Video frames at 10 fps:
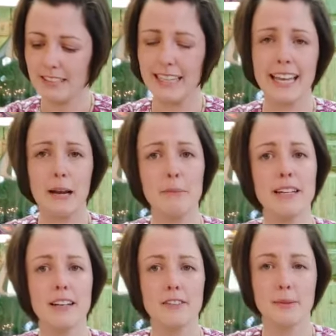That can be
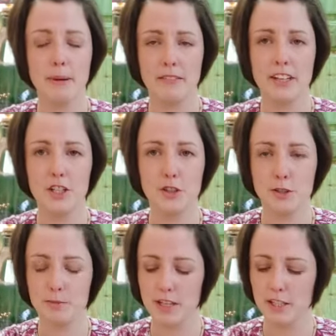a bit of an issue
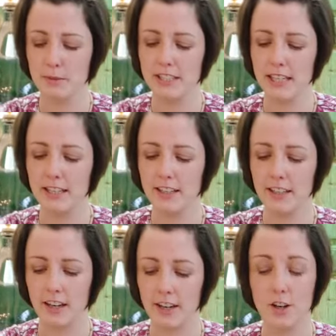sometimes with
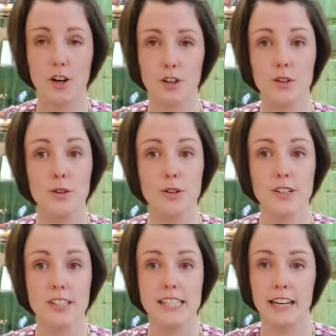delicate, like cotton
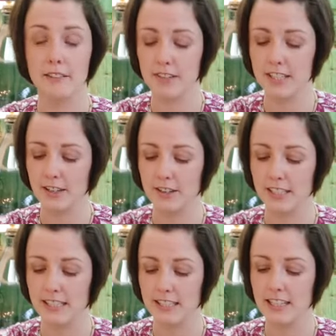lawns and
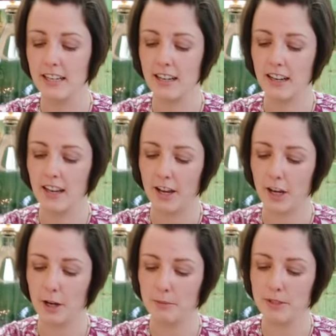viscoses.
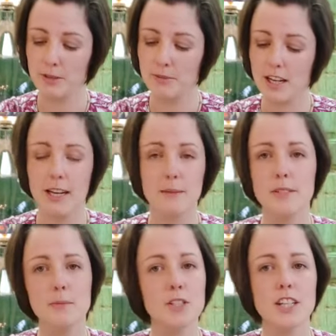Sometimes
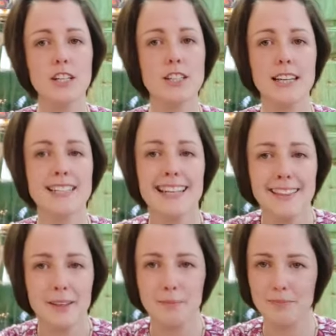the machine just likes to eat
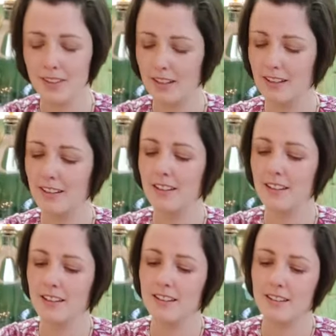them.
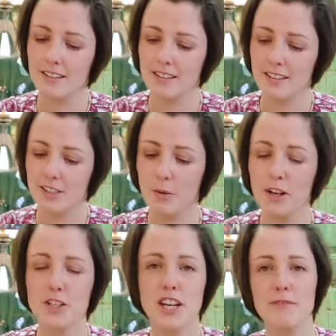So what
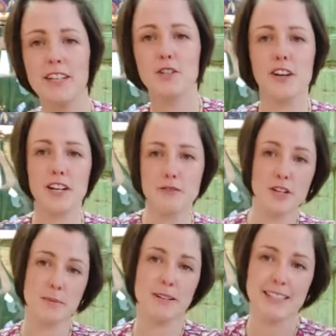I generally try and
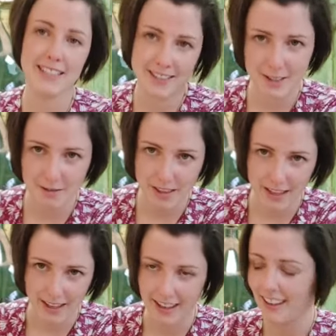avoid, but didn't do
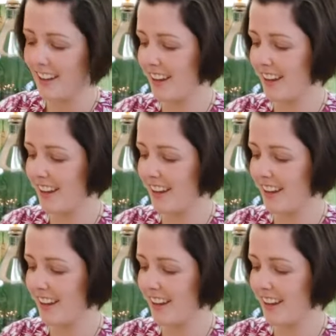there,